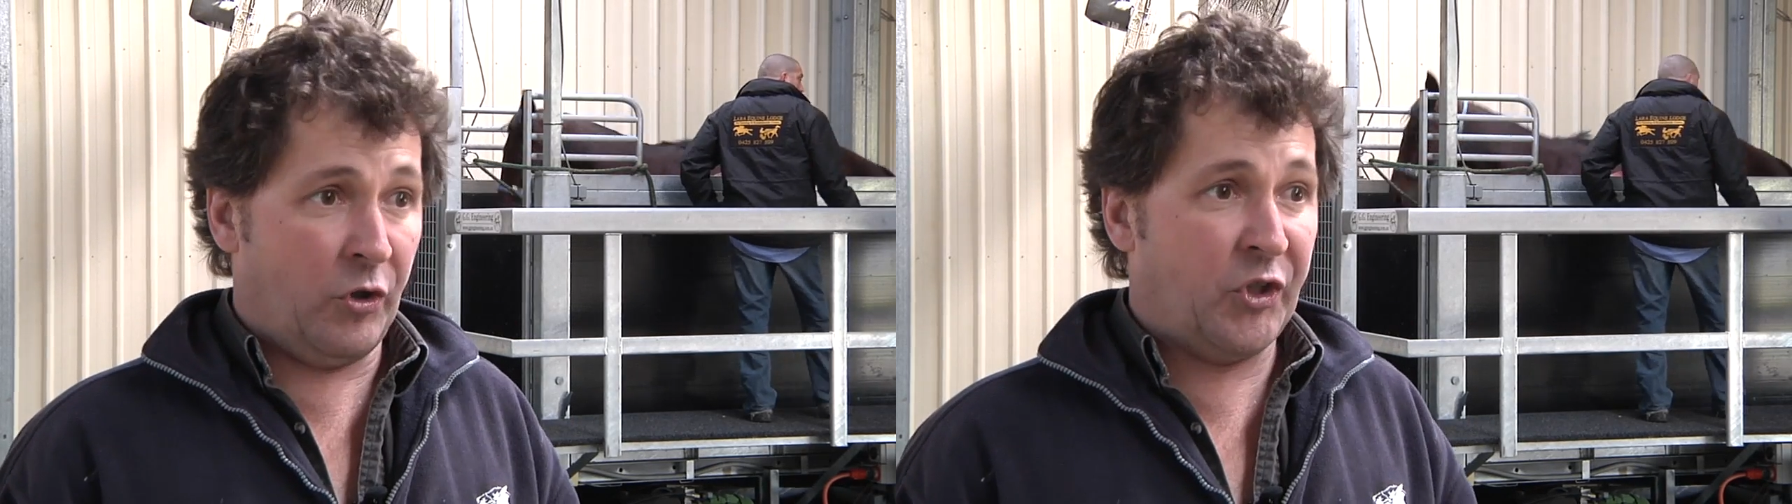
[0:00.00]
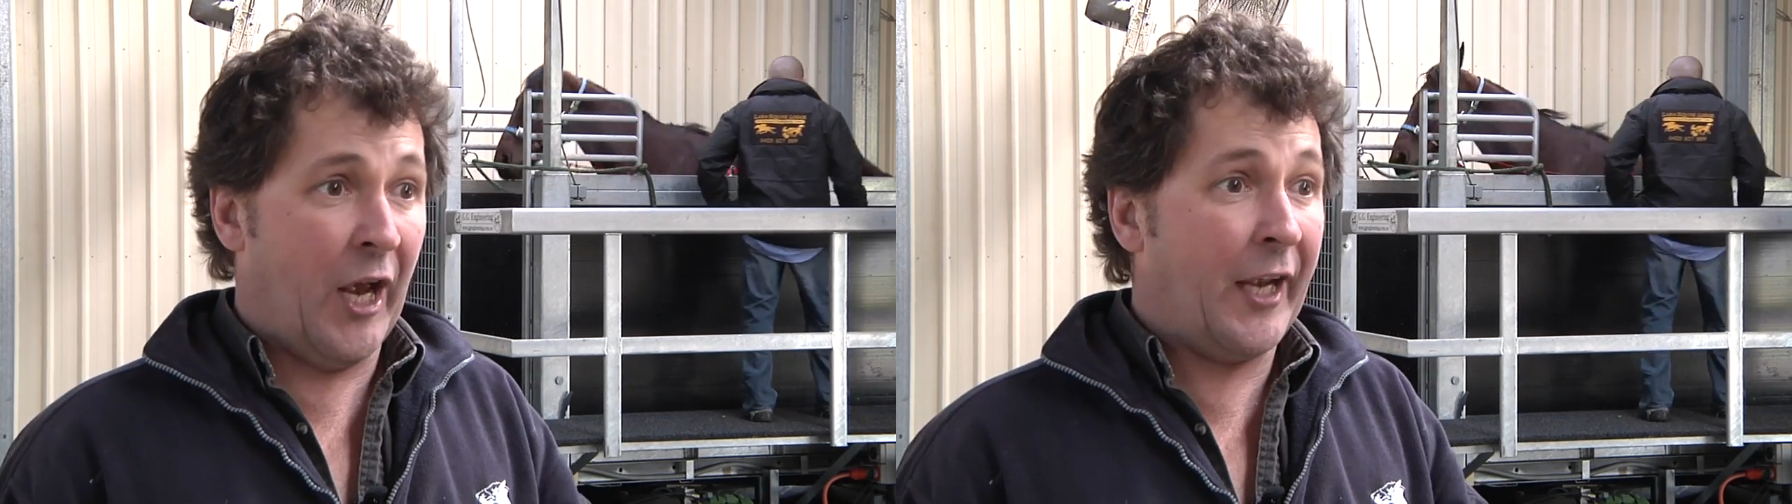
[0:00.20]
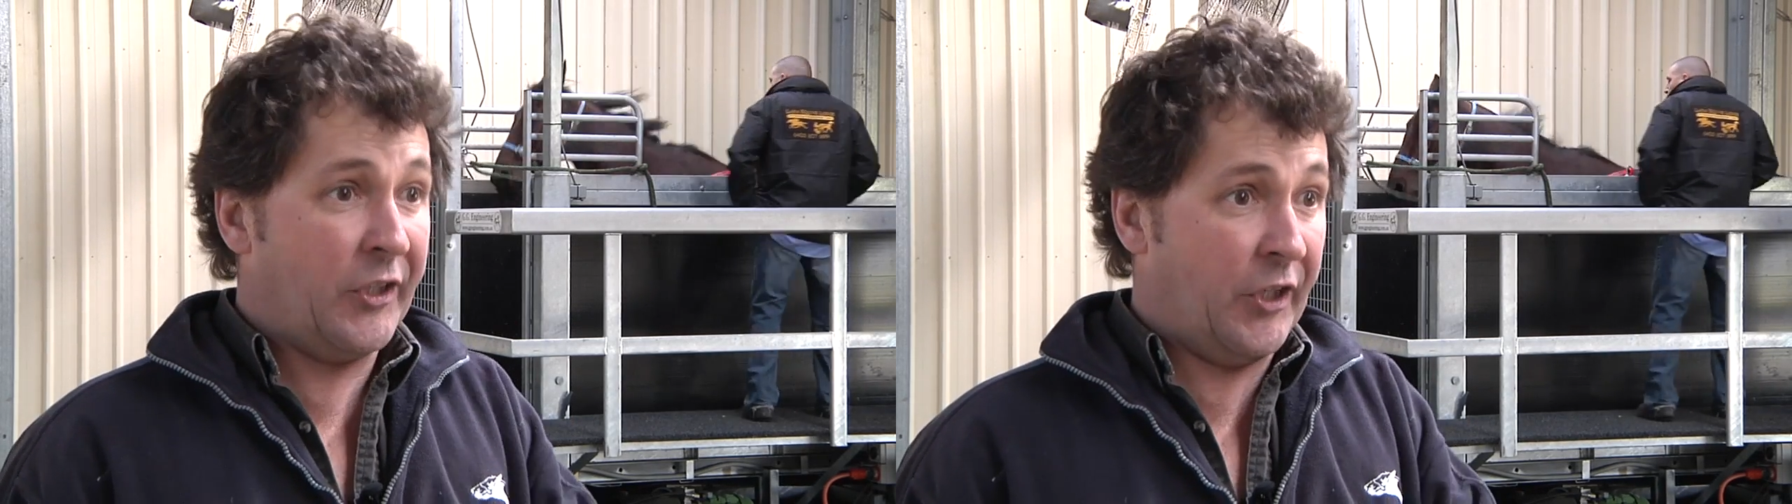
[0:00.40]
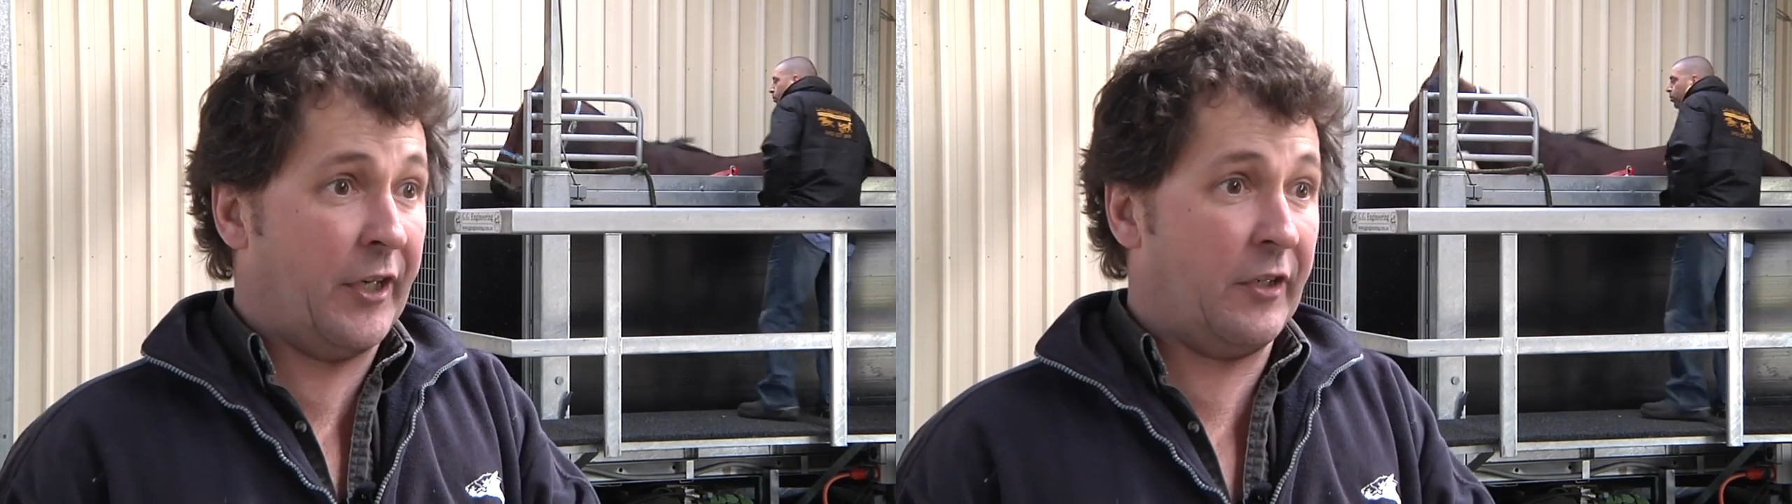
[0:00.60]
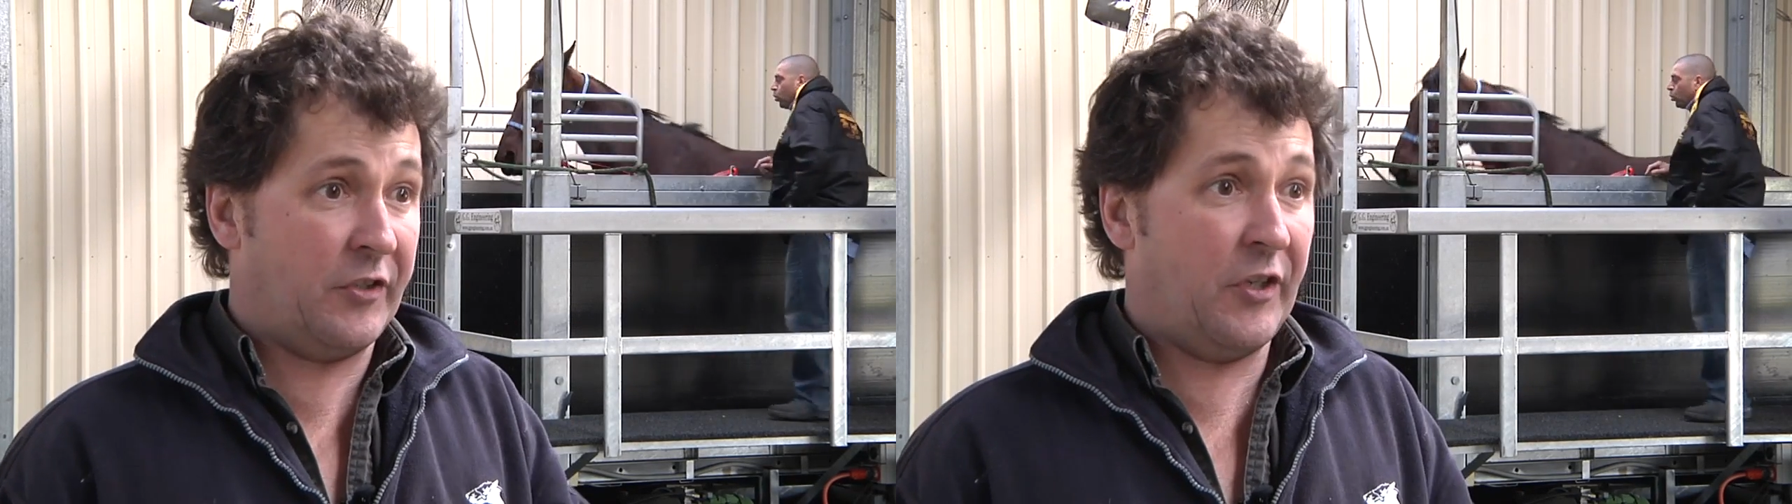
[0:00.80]
change in
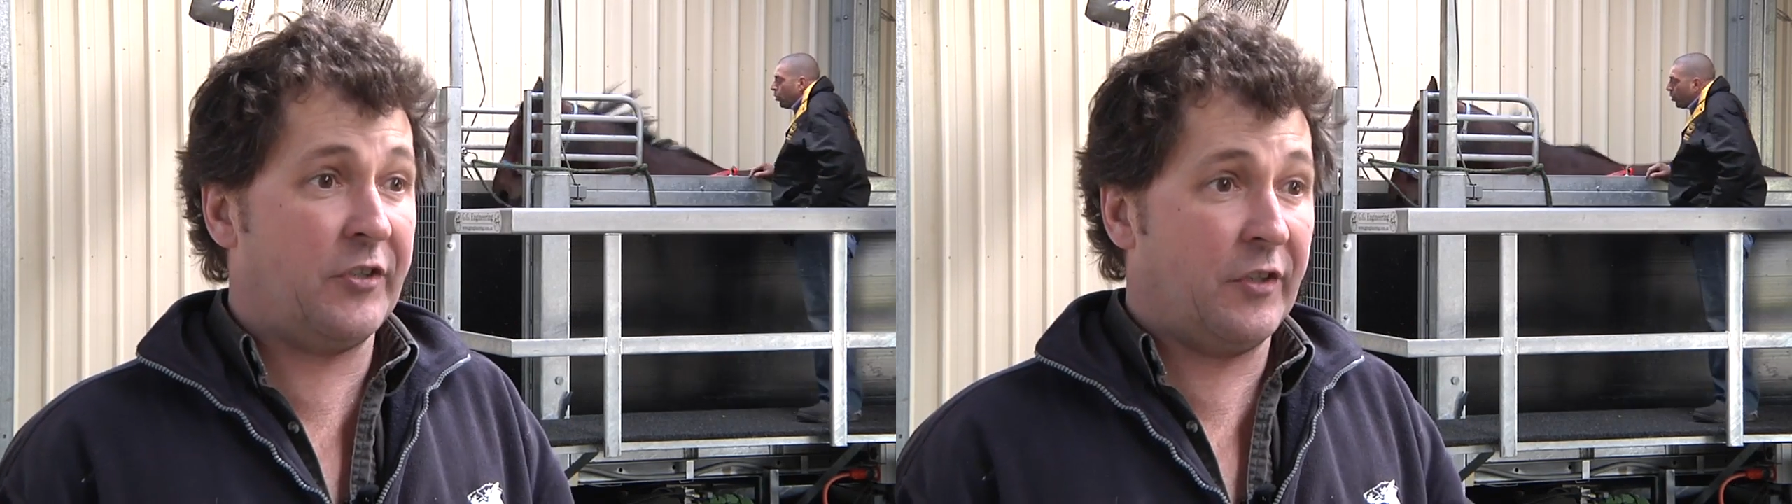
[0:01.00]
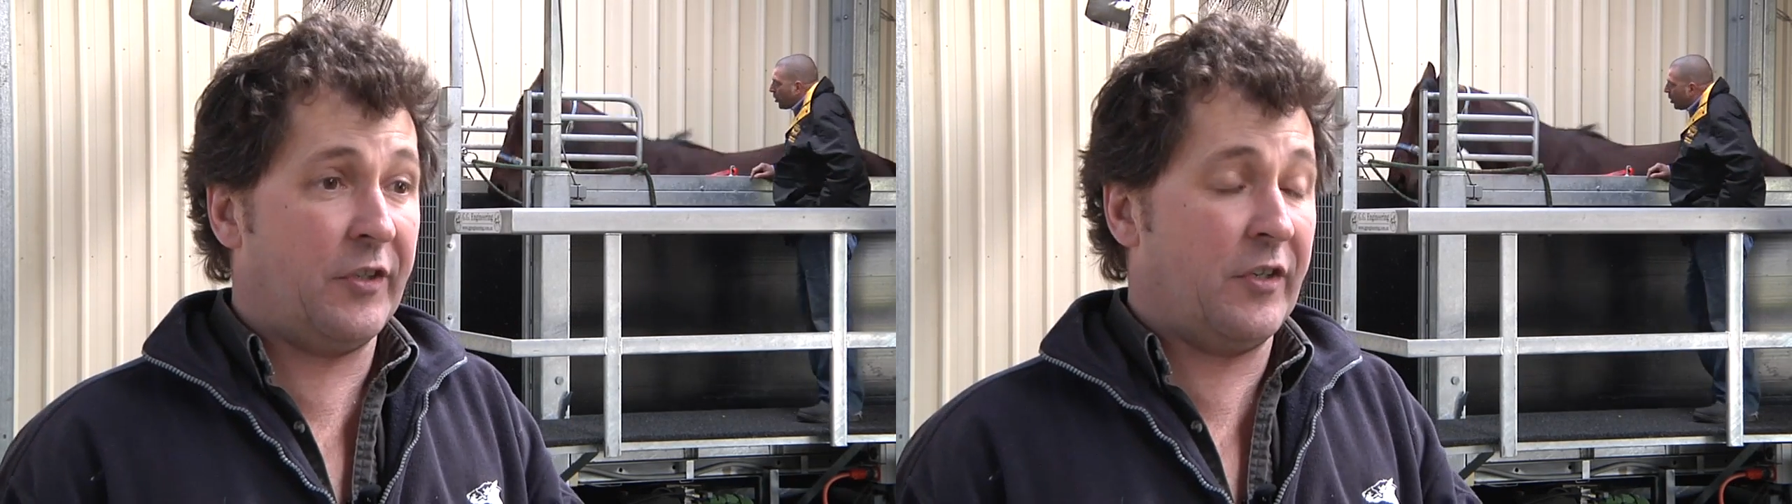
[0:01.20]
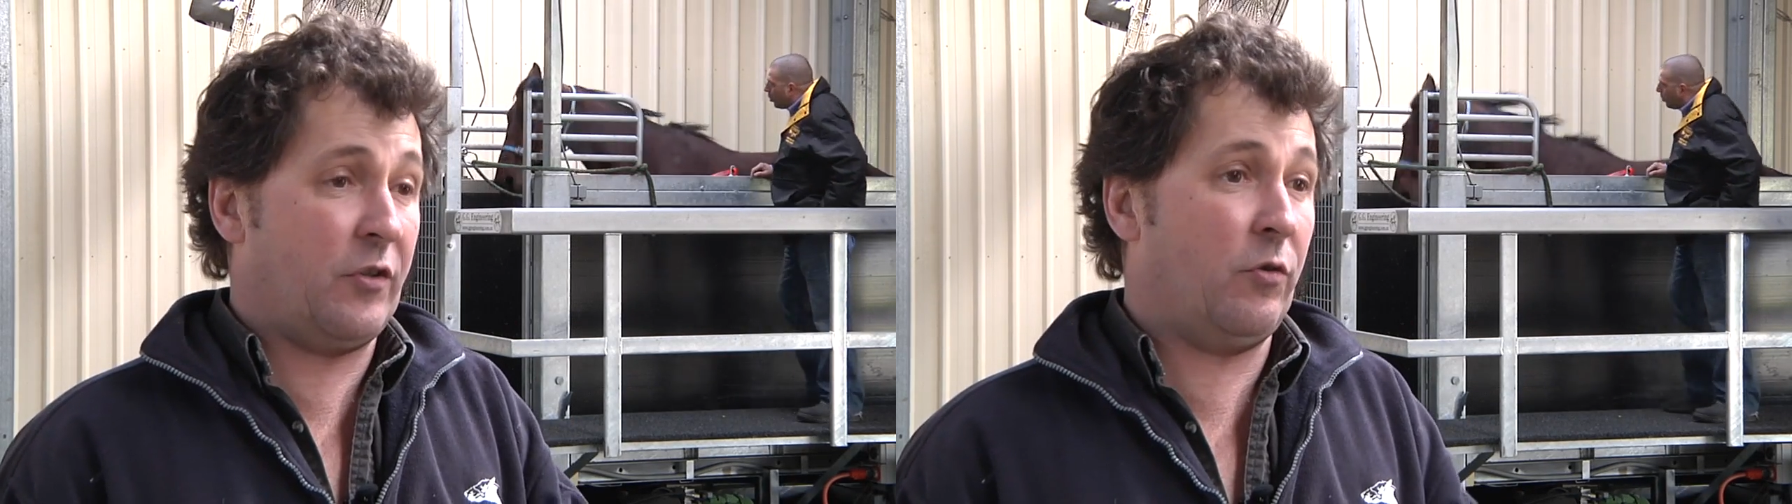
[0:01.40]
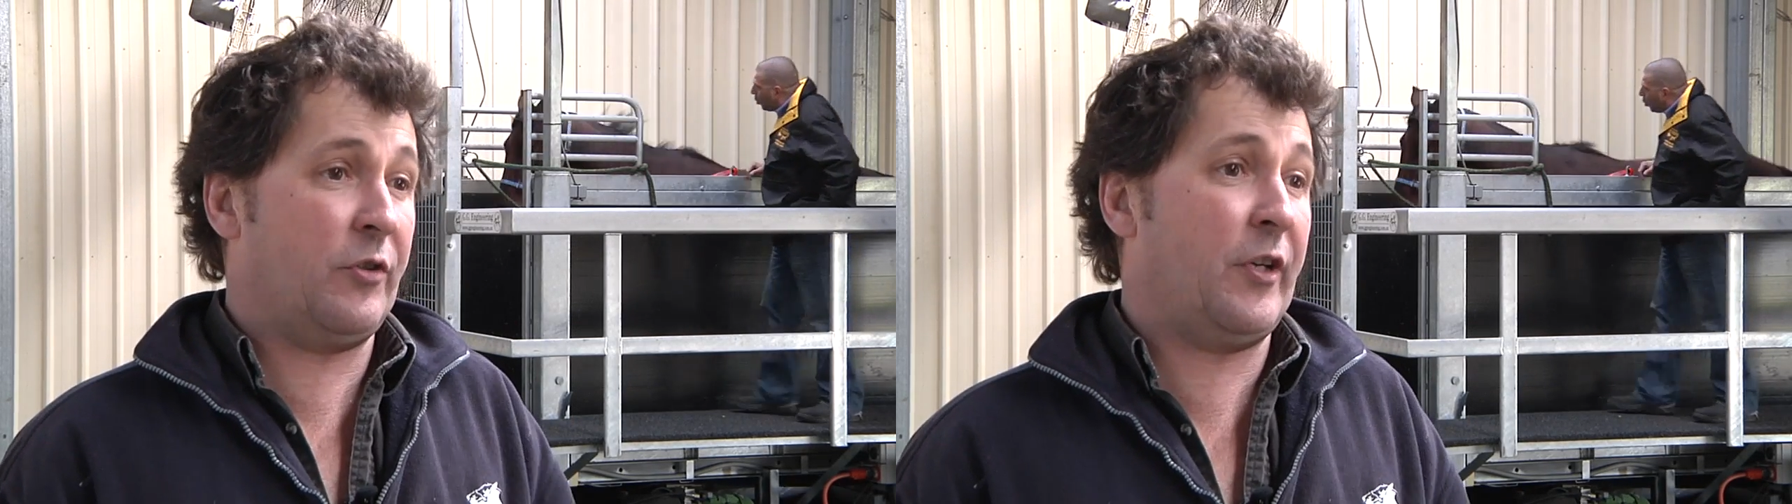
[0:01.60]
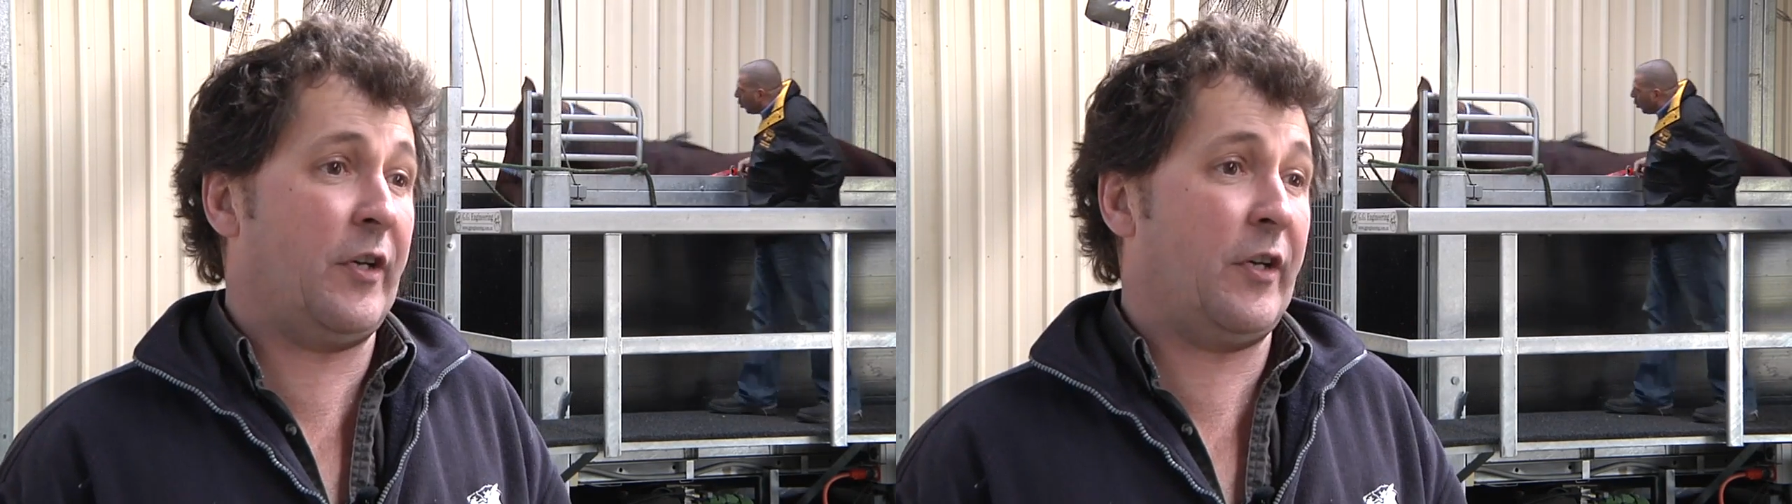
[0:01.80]
consistency as a horse